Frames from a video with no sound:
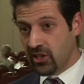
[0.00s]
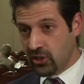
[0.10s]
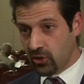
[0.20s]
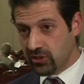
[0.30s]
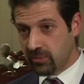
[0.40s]

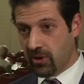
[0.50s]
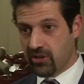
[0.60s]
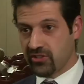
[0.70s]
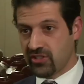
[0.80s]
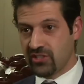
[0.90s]
Your
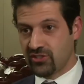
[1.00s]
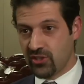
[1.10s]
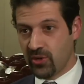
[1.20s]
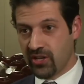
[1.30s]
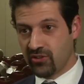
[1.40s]
democracy is
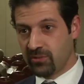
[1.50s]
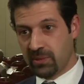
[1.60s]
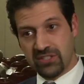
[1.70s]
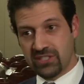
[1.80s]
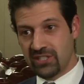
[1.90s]
200
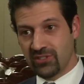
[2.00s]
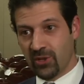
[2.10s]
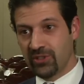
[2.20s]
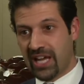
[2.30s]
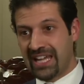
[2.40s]
plus years old,